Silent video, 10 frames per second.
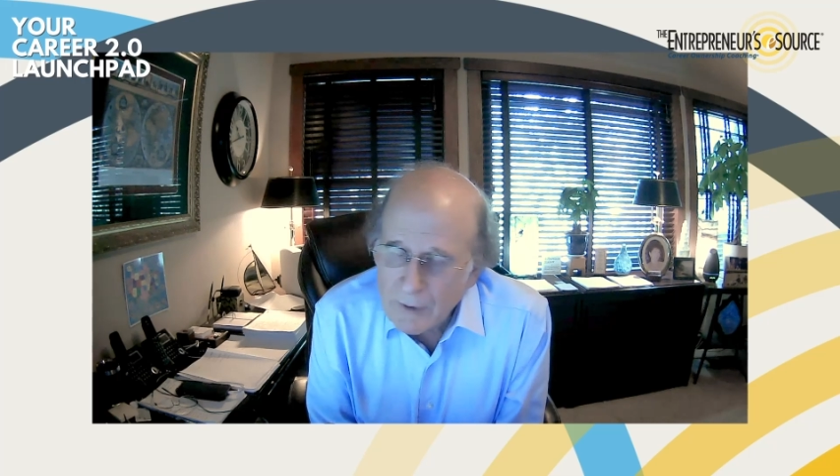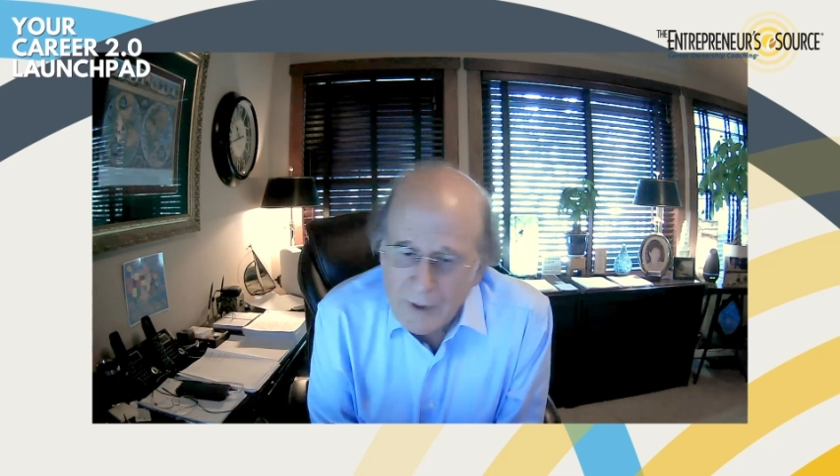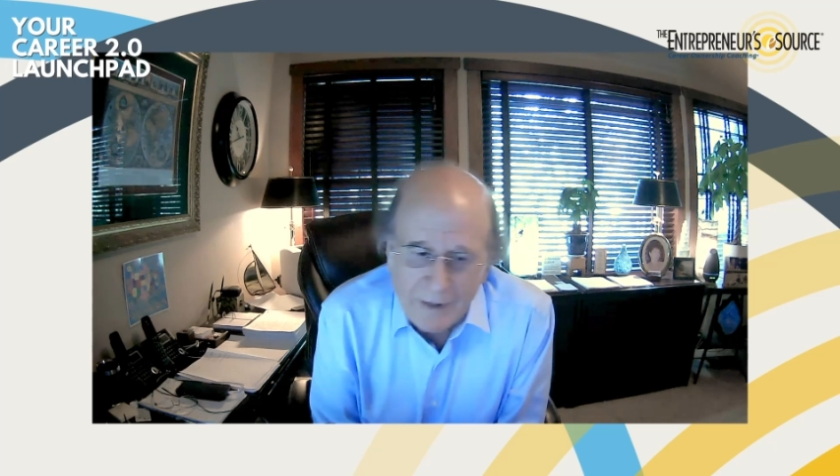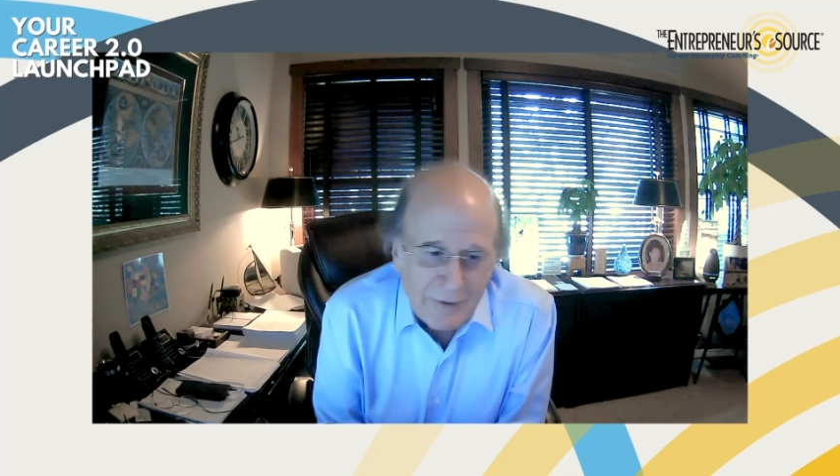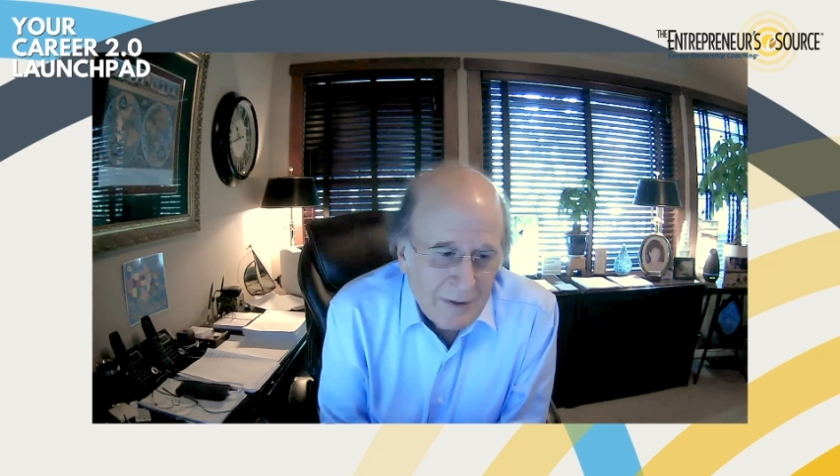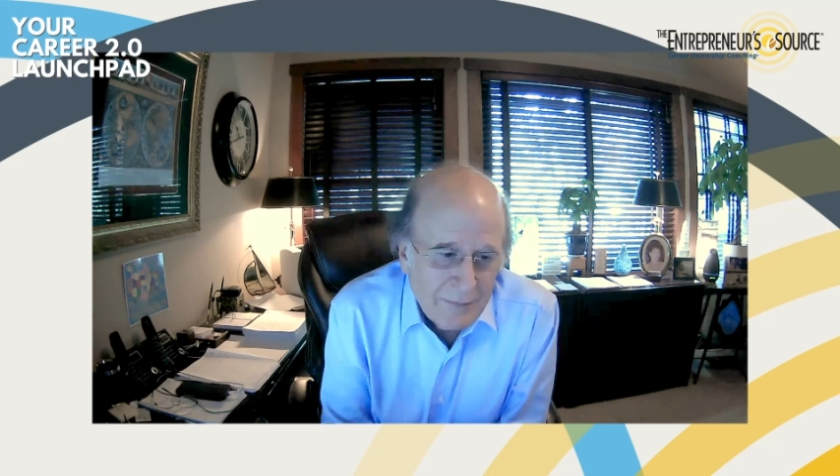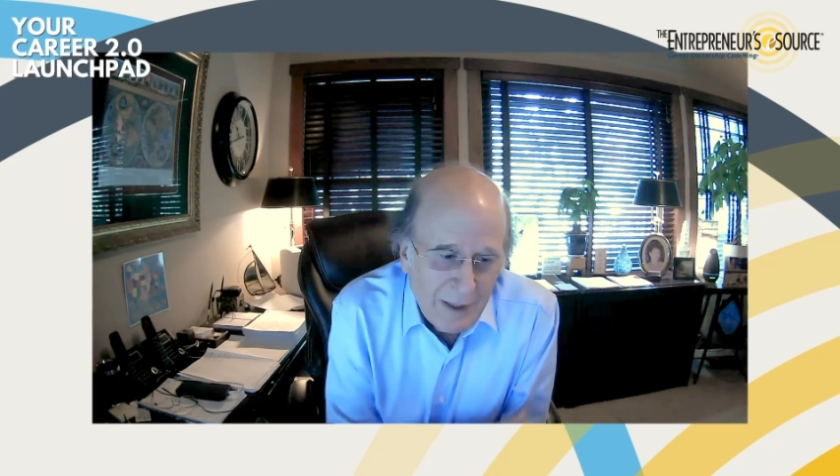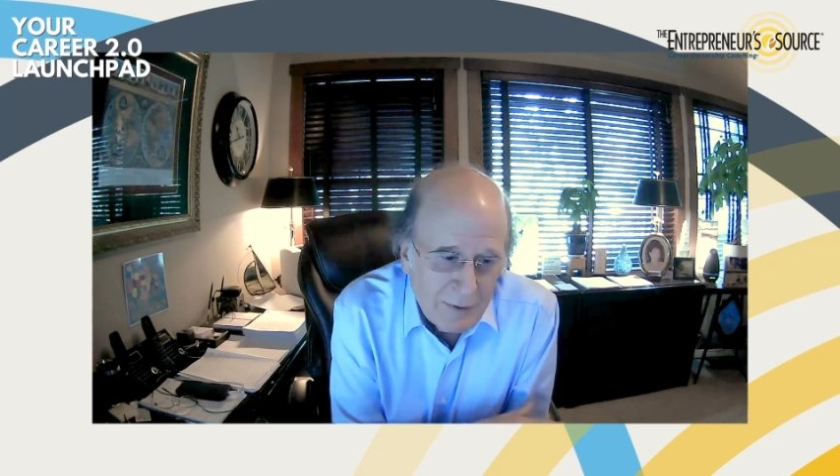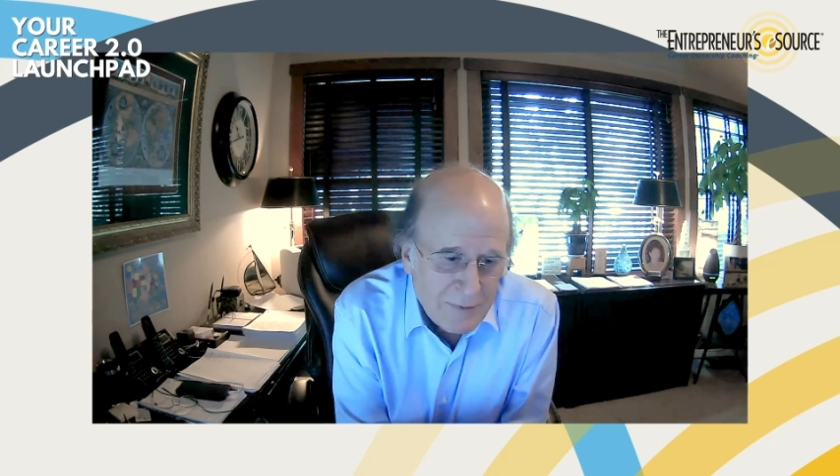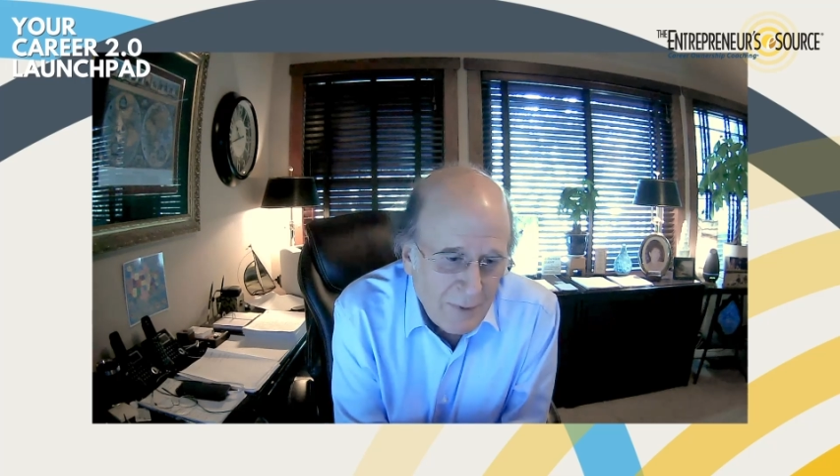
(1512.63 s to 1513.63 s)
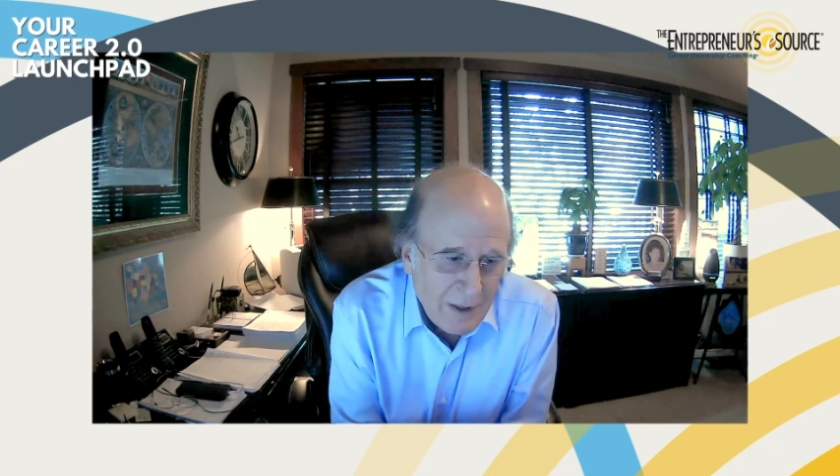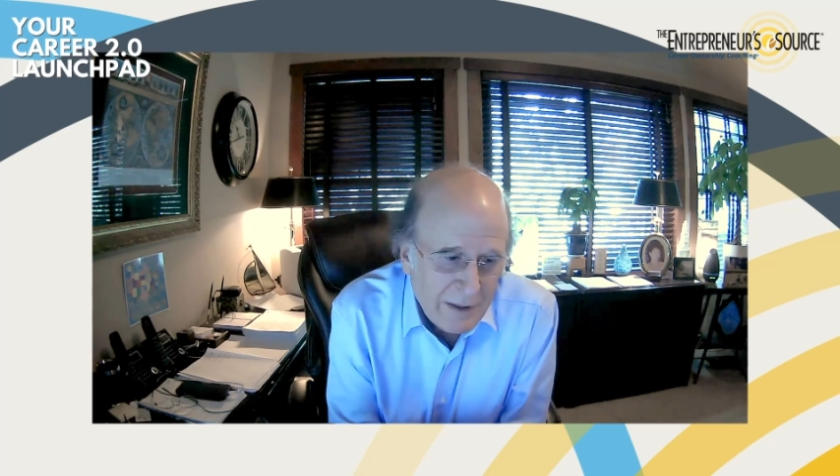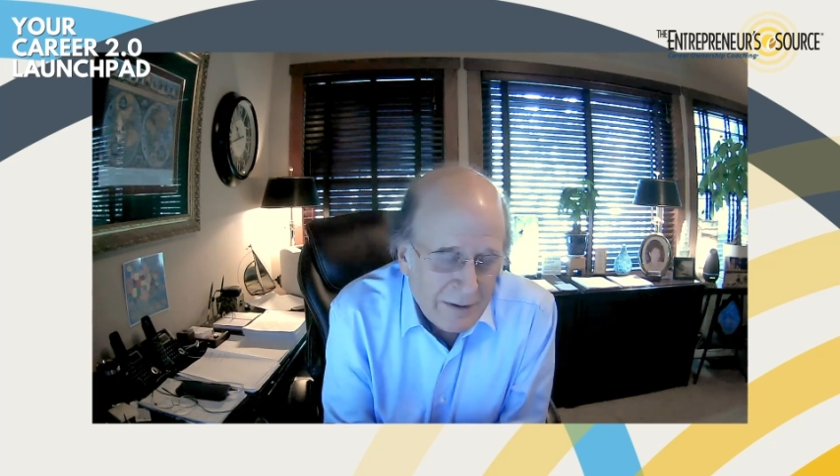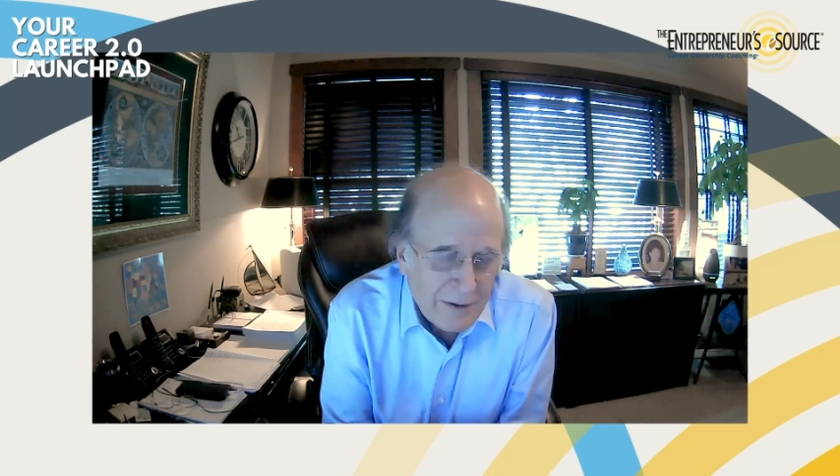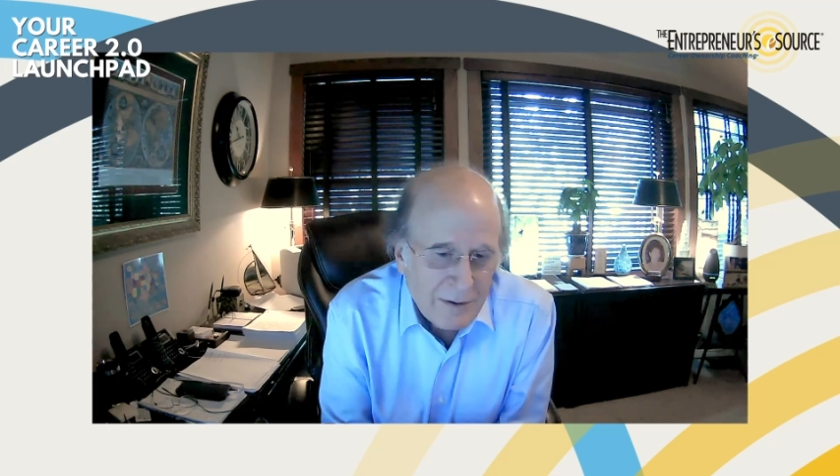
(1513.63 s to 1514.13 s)
covering the published
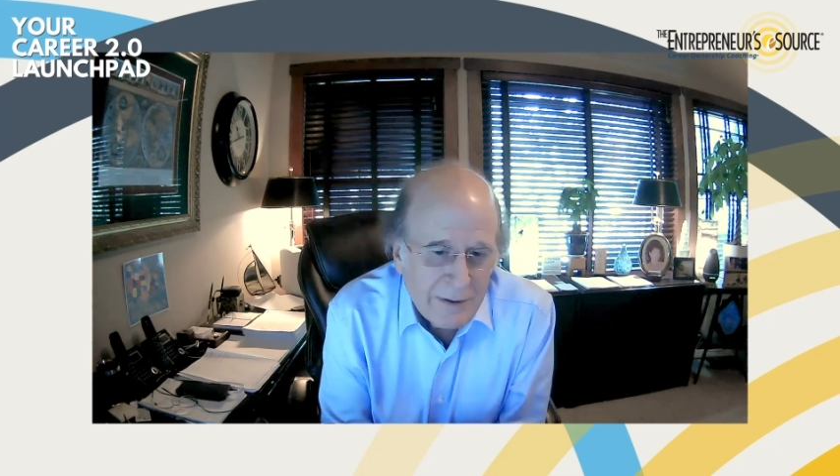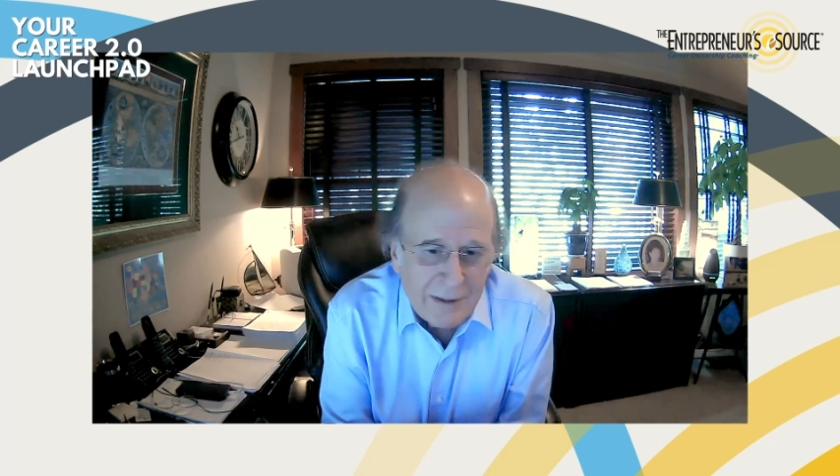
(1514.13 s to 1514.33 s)
market thoroughly,